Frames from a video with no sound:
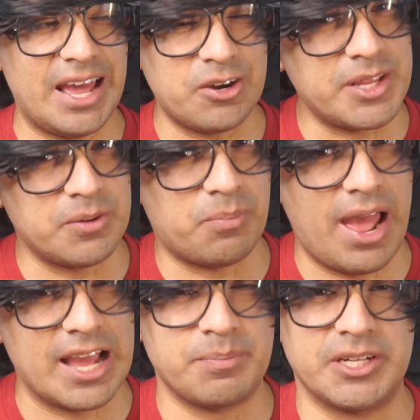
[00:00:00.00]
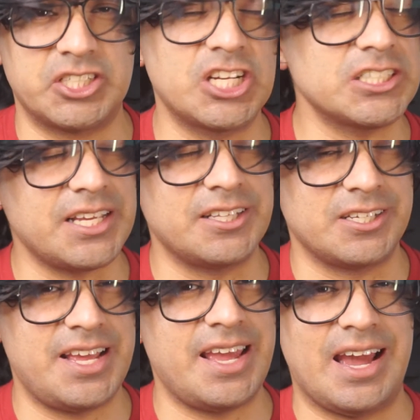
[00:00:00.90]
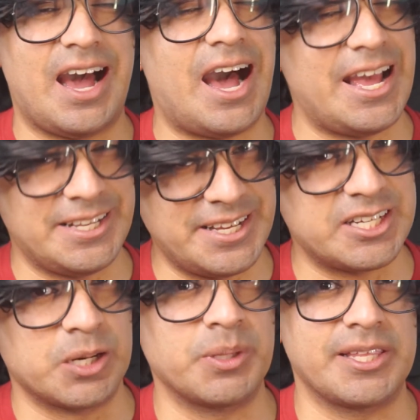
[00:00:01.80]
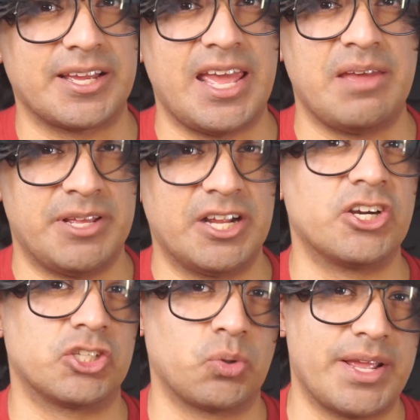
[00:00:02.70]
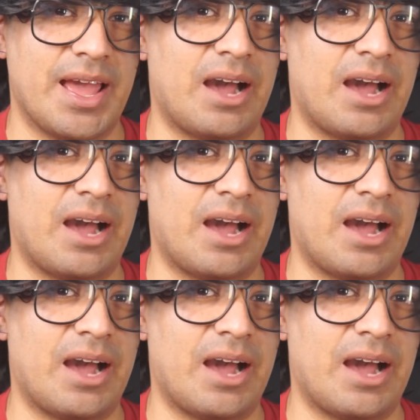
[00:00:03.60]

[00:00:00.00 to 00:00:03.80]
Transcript: I don't mean to brag, but just the other day, I did complete the game in under 3